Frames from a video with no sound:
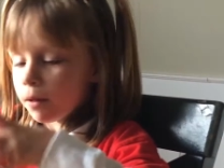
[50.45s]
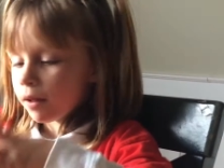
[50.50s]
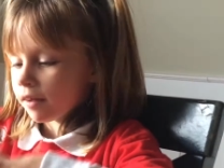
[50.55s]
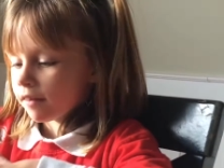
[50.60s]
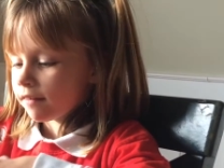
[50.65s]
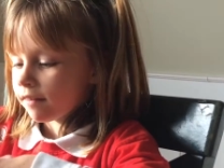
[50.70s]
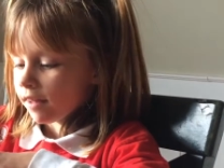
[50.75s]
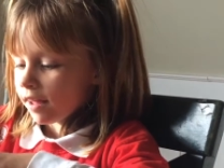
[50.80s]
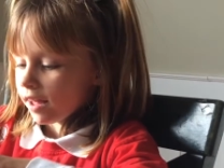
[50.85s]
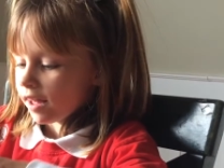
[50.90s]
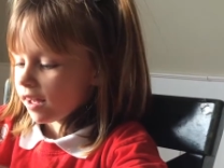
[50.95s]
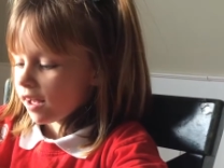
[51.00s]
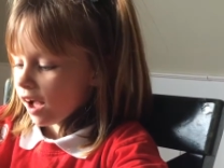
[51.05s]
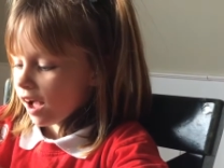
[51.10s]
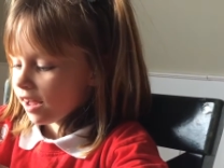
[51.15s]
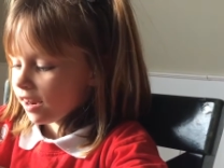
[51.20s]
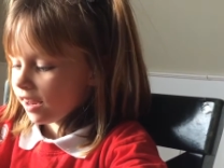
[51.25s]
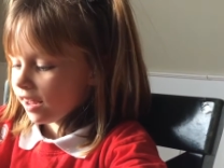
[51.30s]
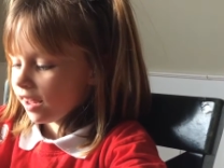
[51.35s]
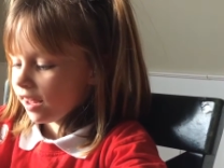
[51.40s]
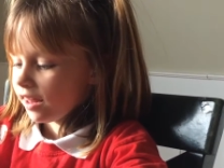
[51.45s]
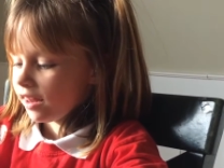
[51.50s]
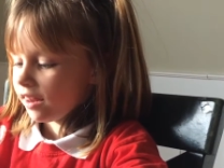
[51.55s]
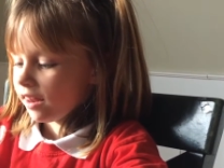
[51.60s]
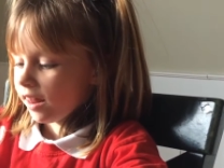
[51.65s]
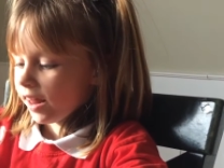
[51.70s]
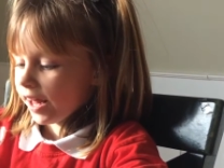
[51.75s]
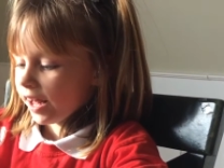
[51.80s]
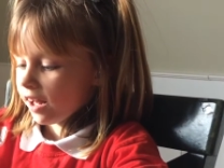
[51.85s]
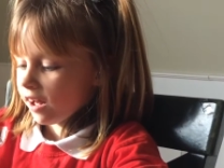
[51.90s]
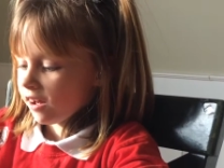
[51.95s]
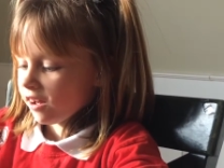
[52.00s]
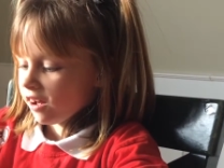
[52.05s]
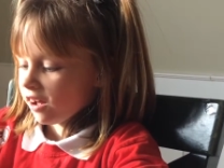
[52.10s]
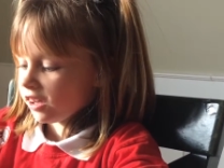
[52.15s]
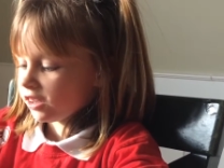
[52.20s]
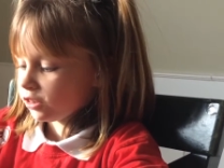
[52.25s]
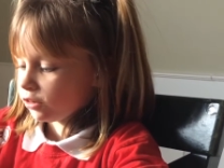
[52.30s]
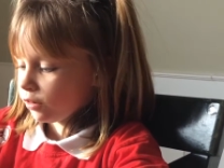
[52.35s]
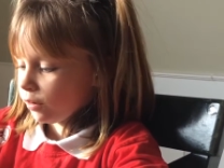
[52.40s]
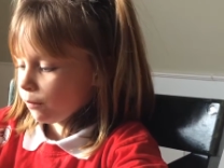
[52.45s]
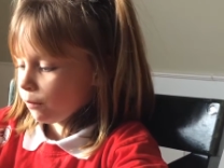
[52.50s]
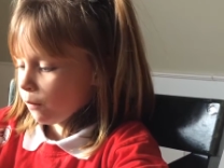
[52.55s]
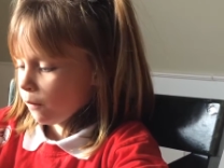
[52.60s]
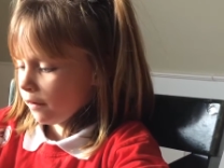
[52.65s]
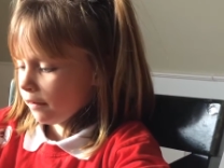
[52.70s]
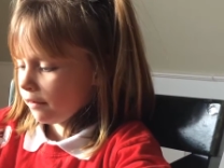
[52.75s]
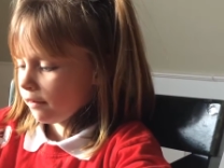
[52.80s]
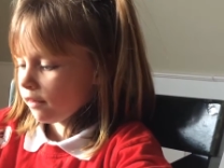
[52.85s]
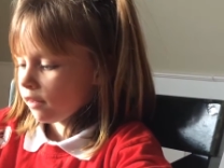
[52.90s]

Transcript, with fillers: not saying kind of in like a country.